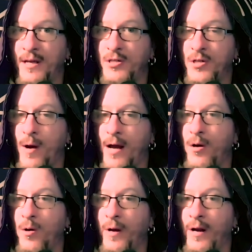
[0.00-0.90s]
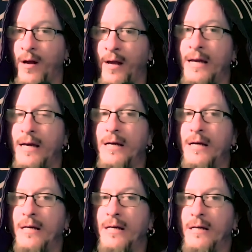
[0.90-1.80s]
So I go and I
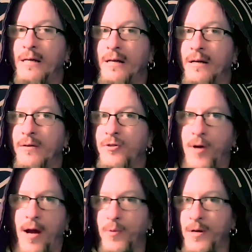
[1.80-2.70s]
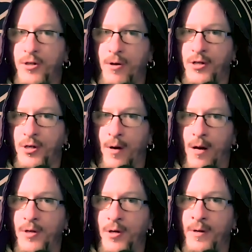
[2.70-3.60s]
try to restructure what
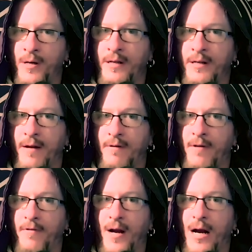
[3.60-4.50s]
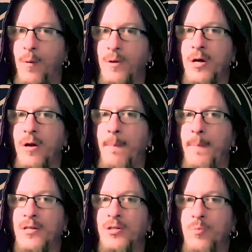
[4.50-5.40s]
I'm doing and, and, and figure out what's going to
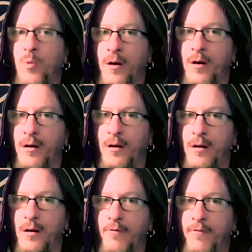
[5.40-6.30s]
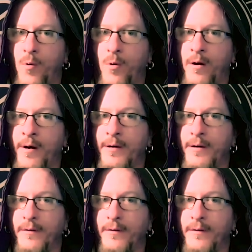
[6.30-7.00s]
best work for